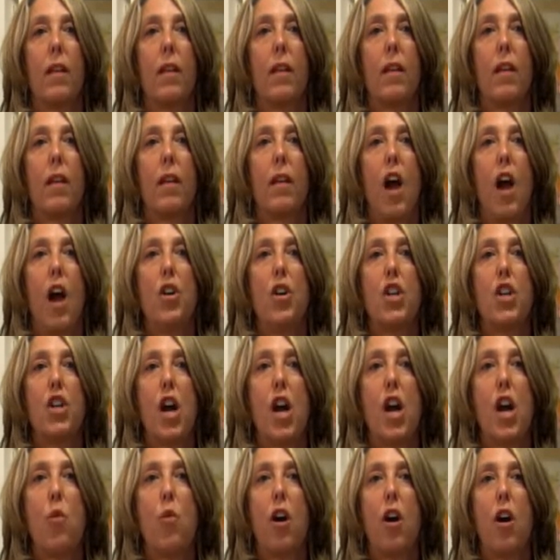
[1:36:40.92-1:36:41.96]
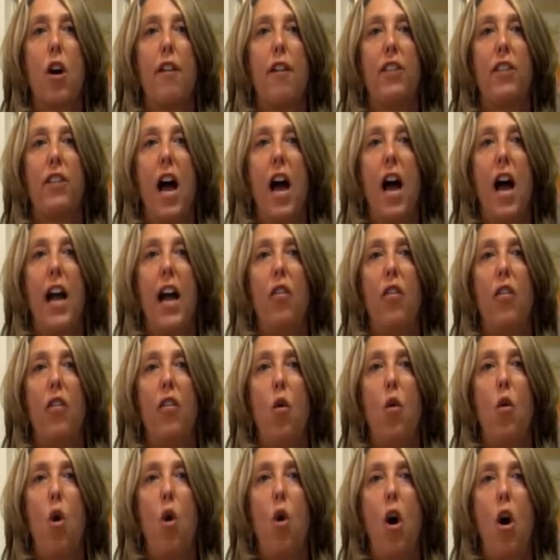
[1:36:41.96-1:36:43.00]
I wish I were a fly on the
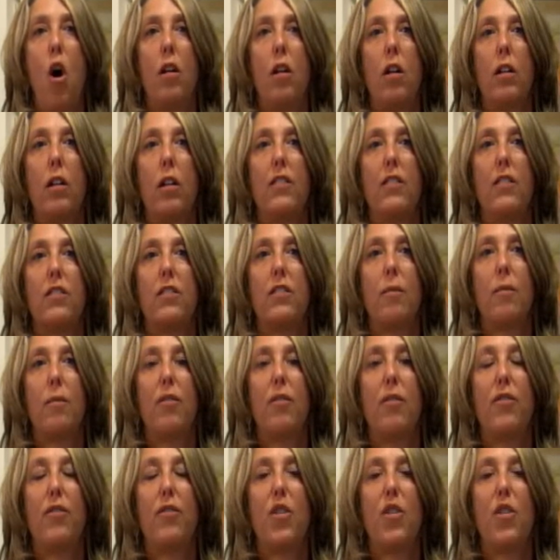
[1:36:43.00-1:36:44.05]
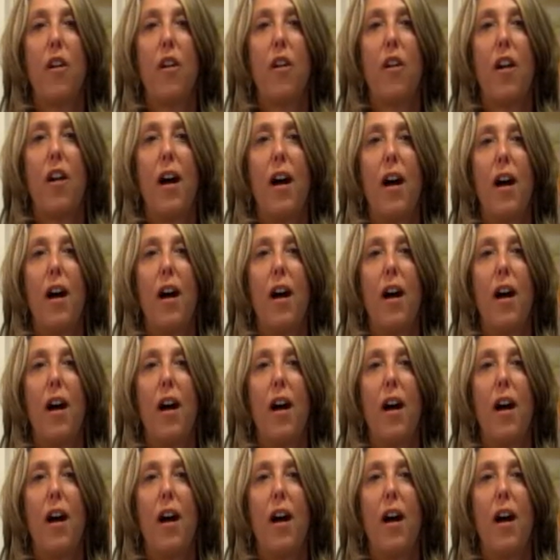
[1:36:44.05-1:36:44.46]
wall in some of your